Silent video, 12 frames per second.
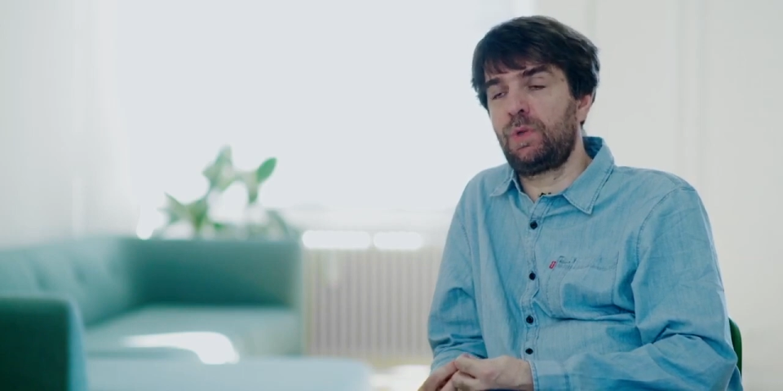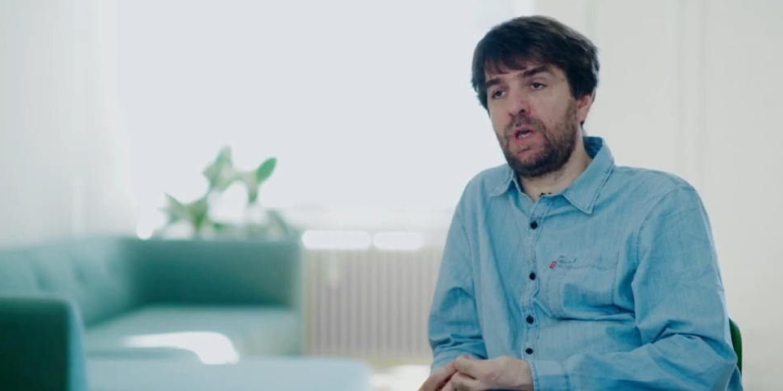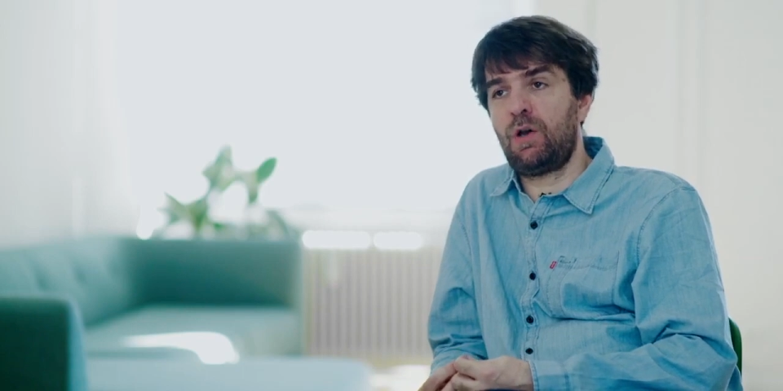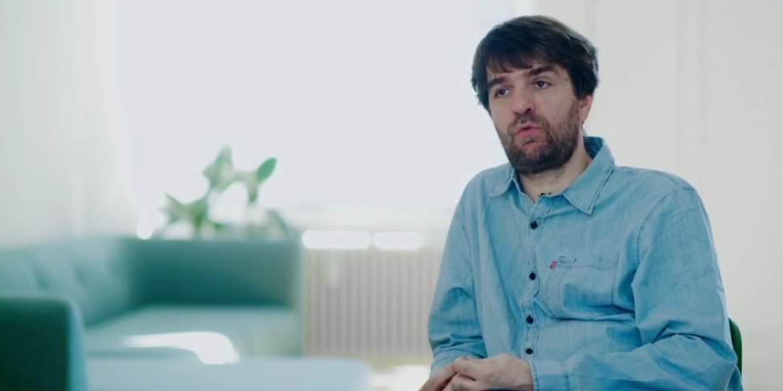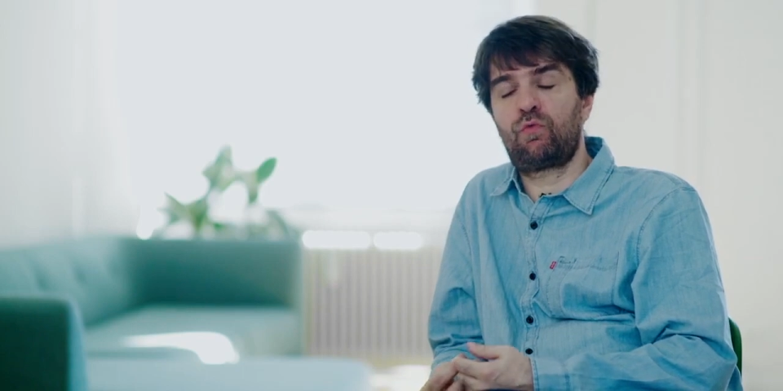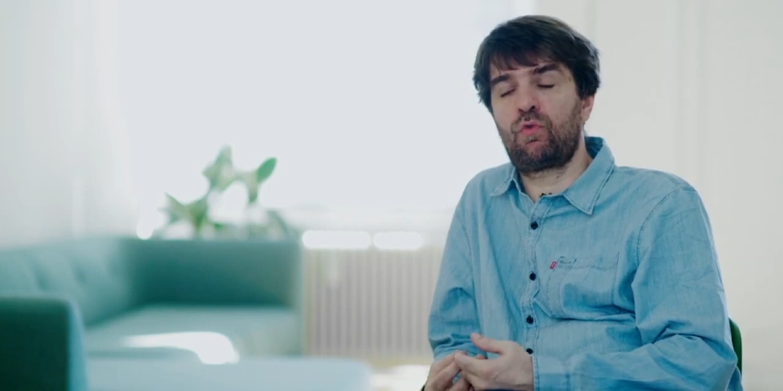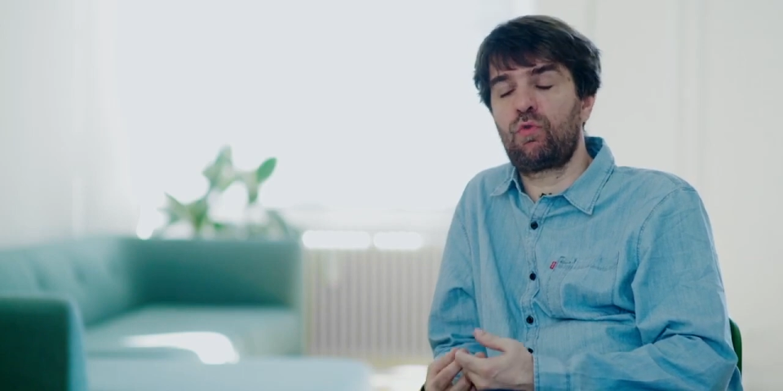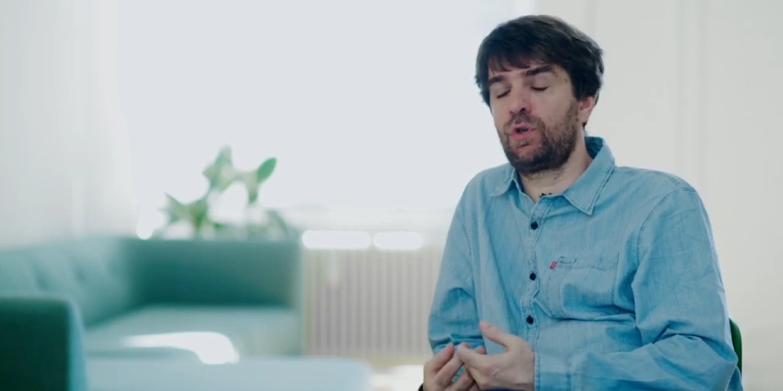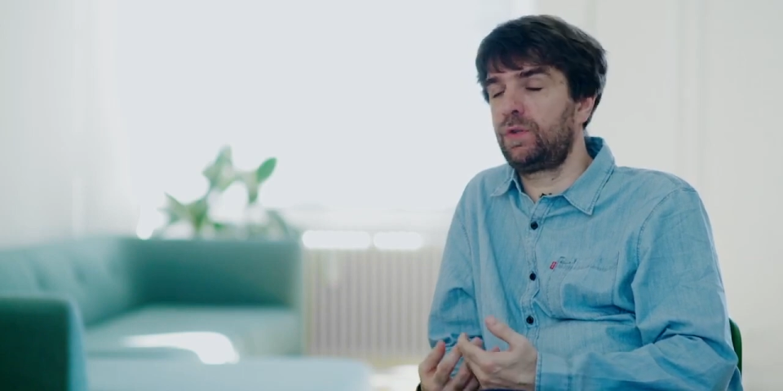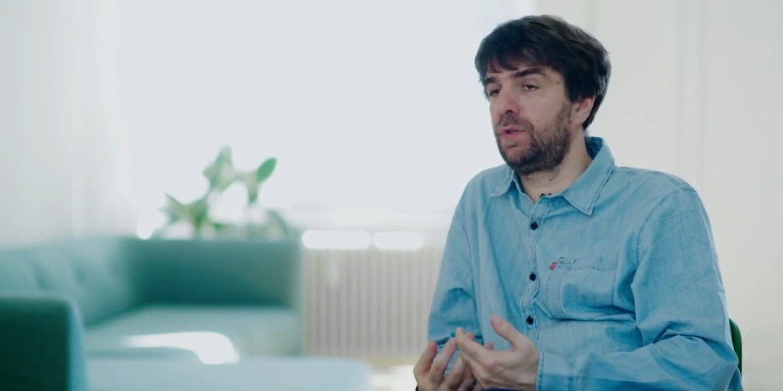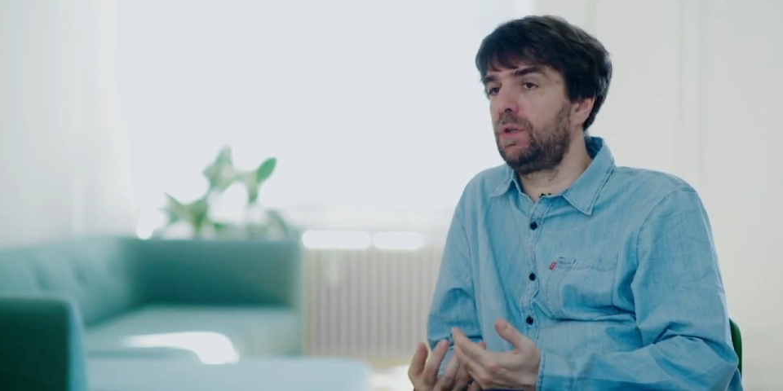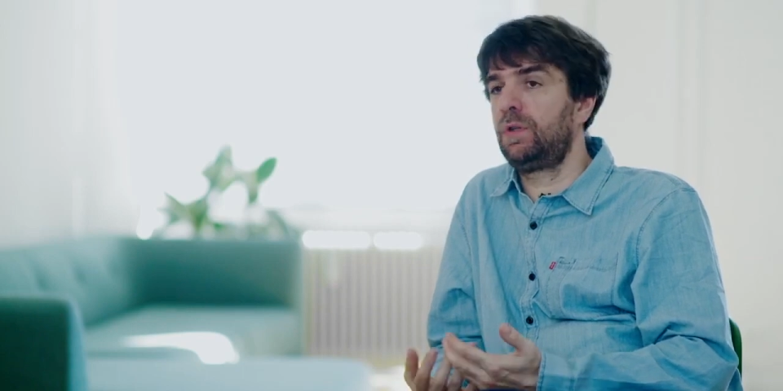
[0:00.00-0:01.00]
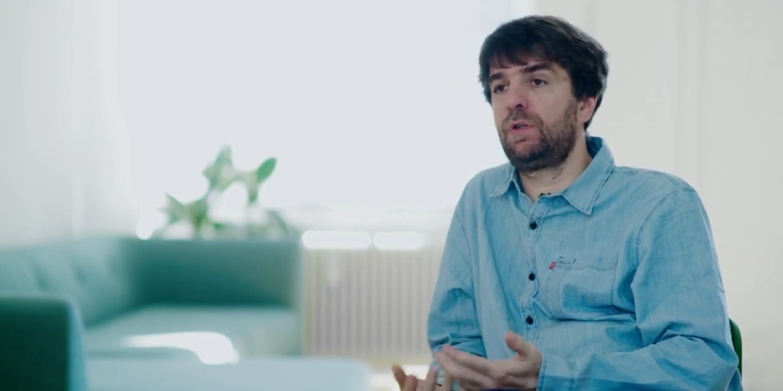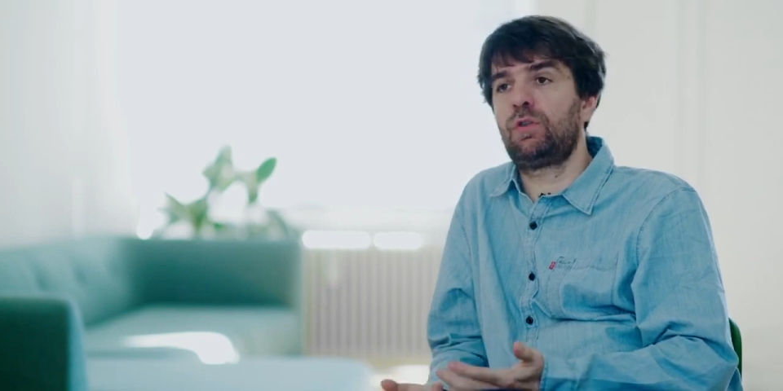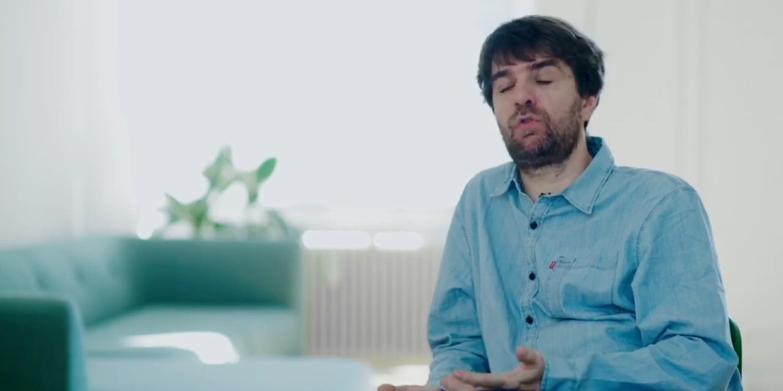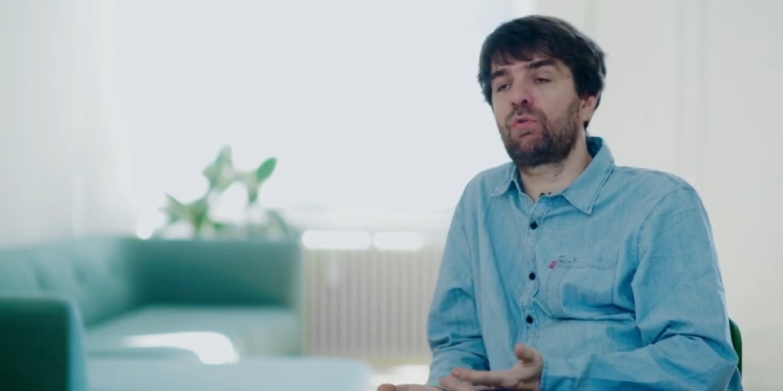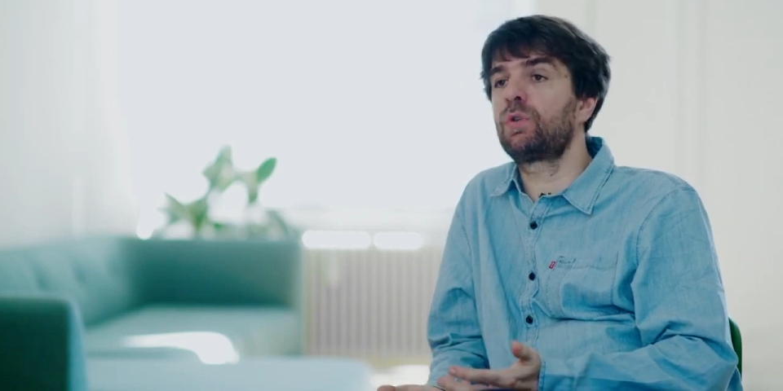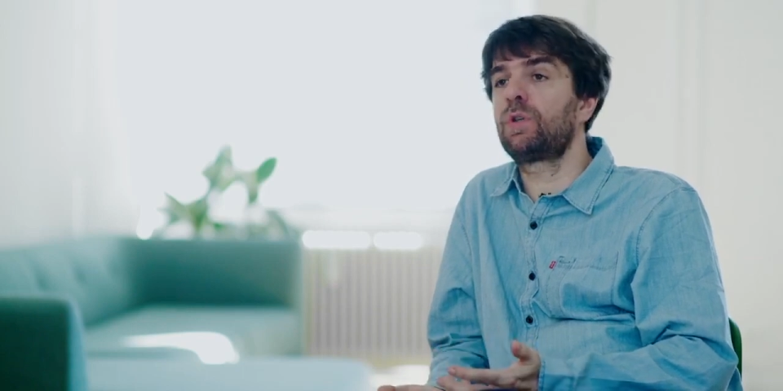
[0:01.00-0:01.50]
without Freud,
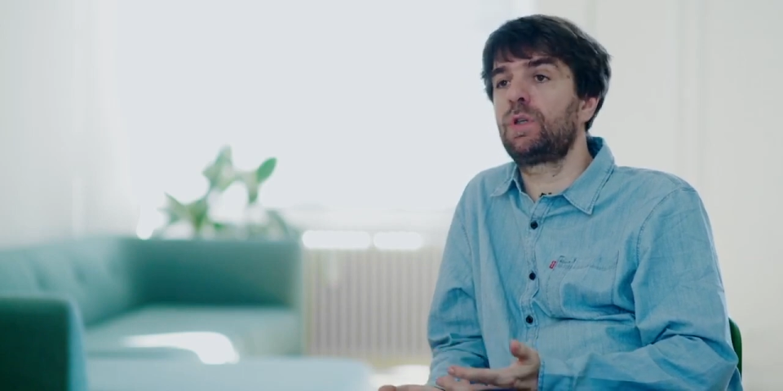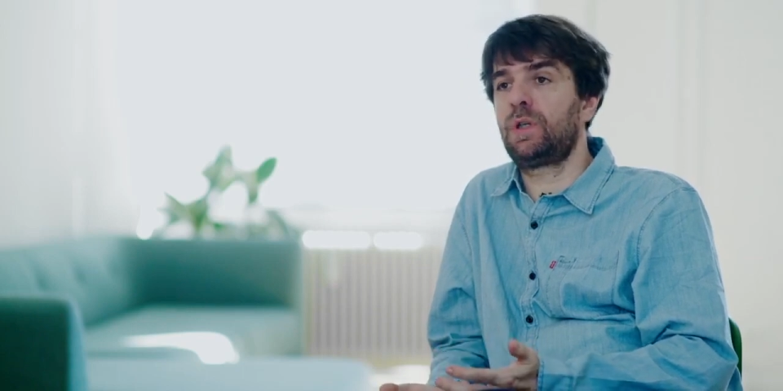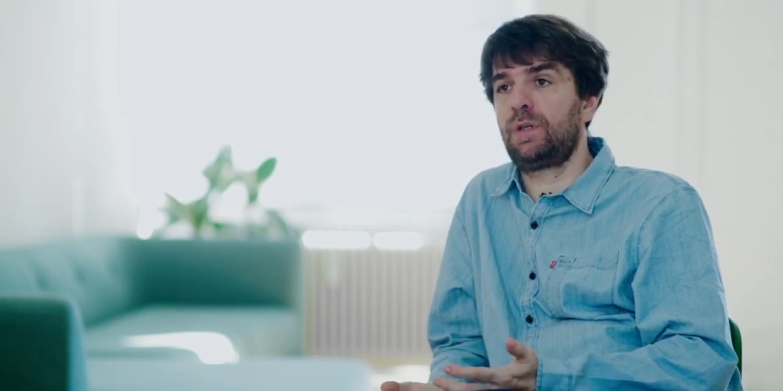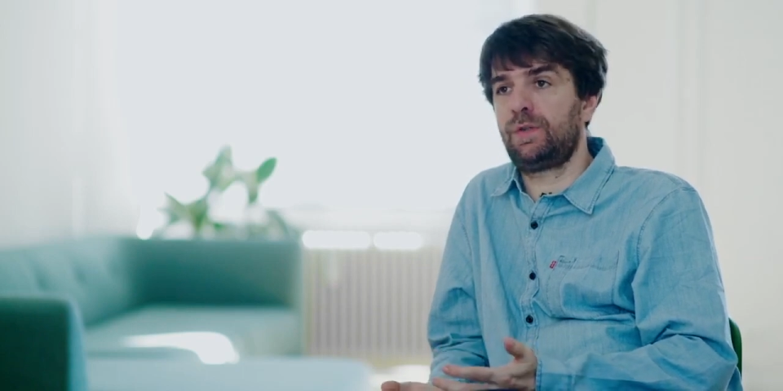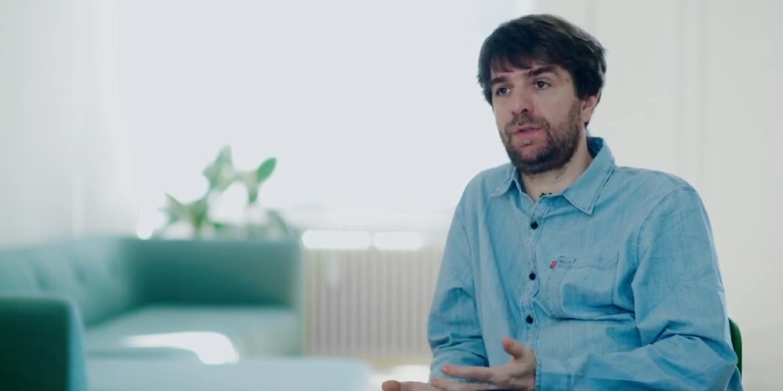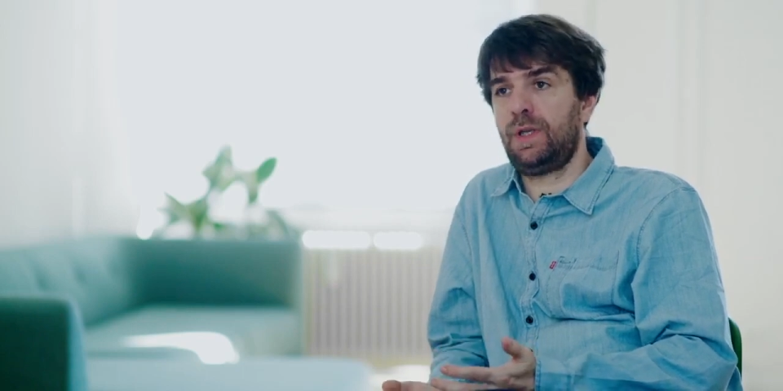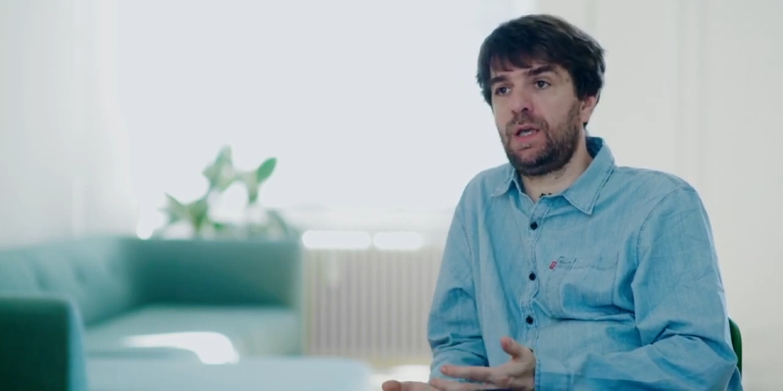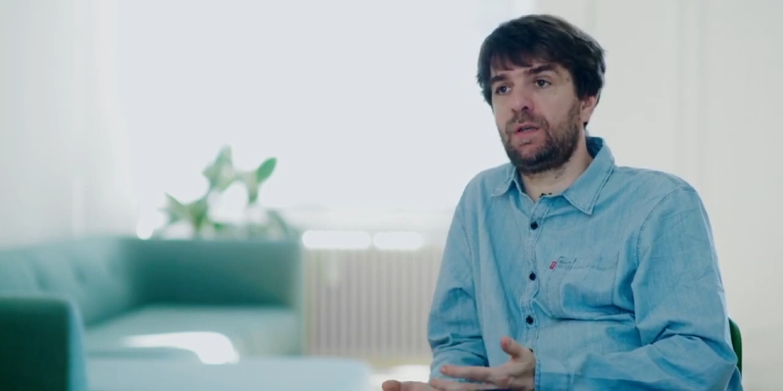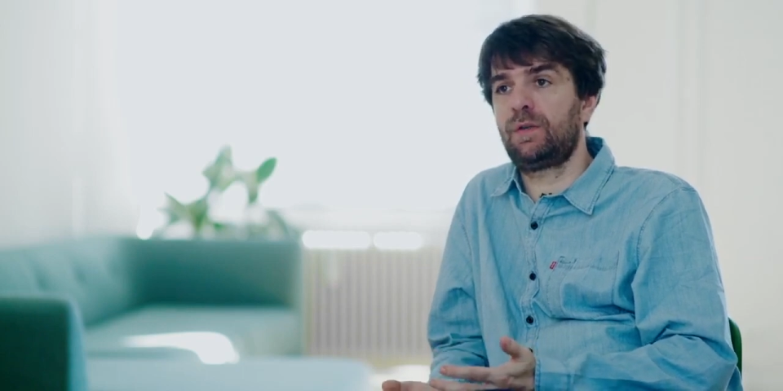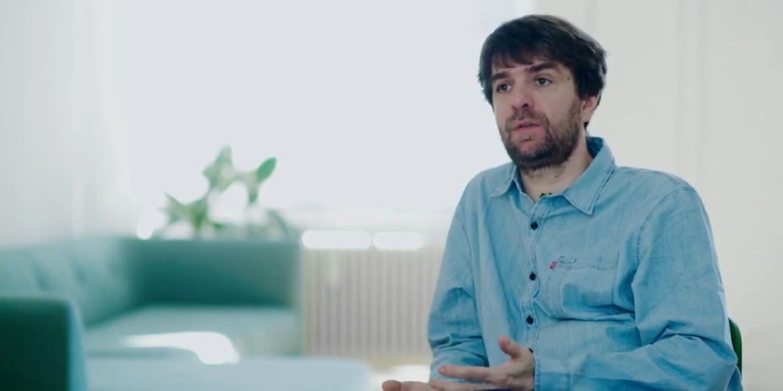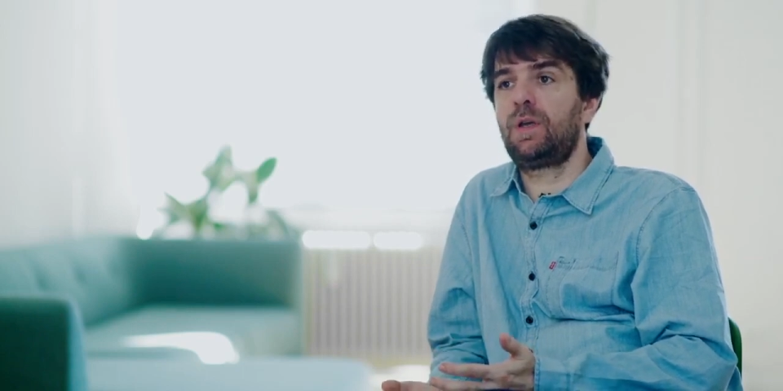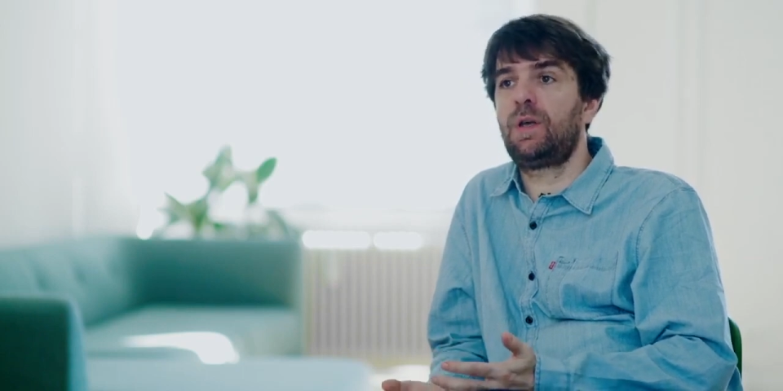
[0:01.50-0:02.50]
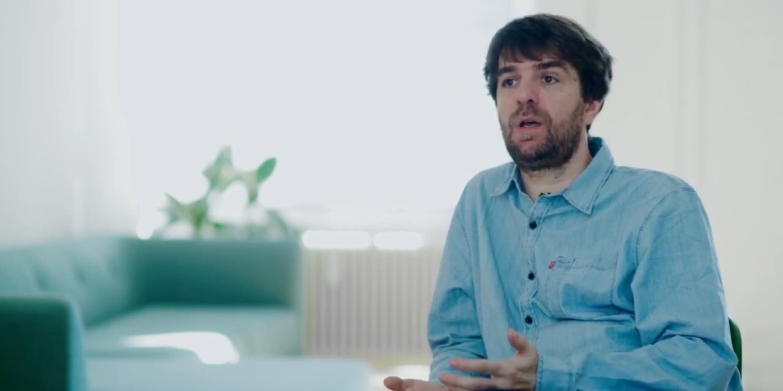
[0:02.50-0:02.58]
you couldn't understand